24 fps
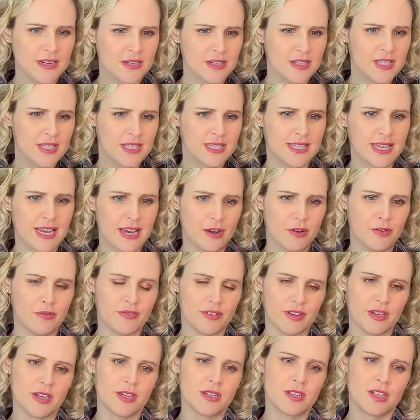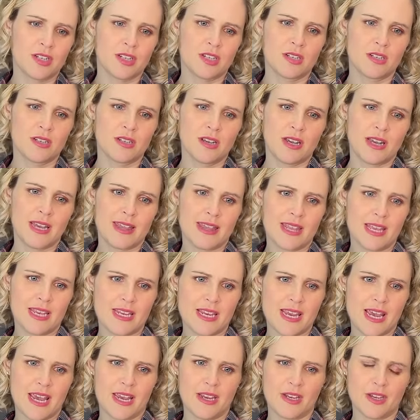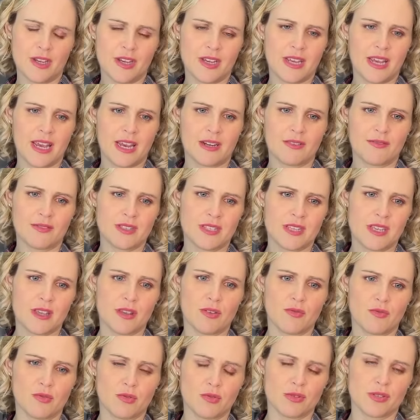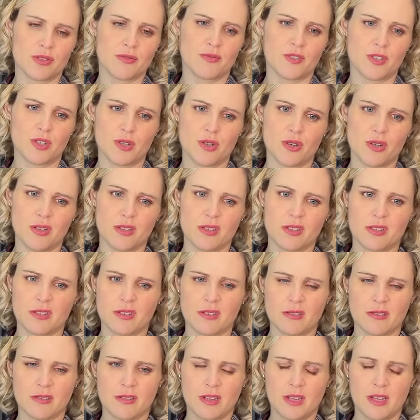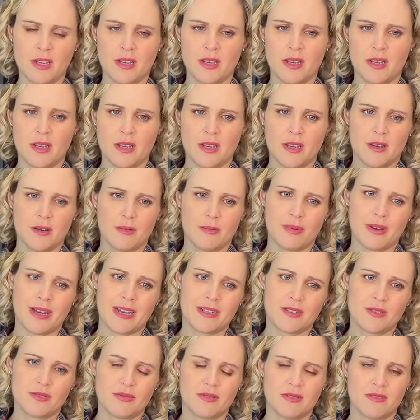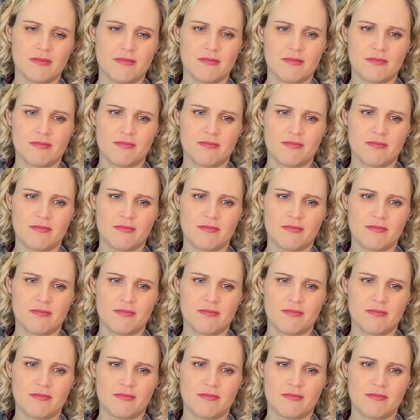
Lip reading: selvage, and then yeah, you can kind of see the rows of dots. I don't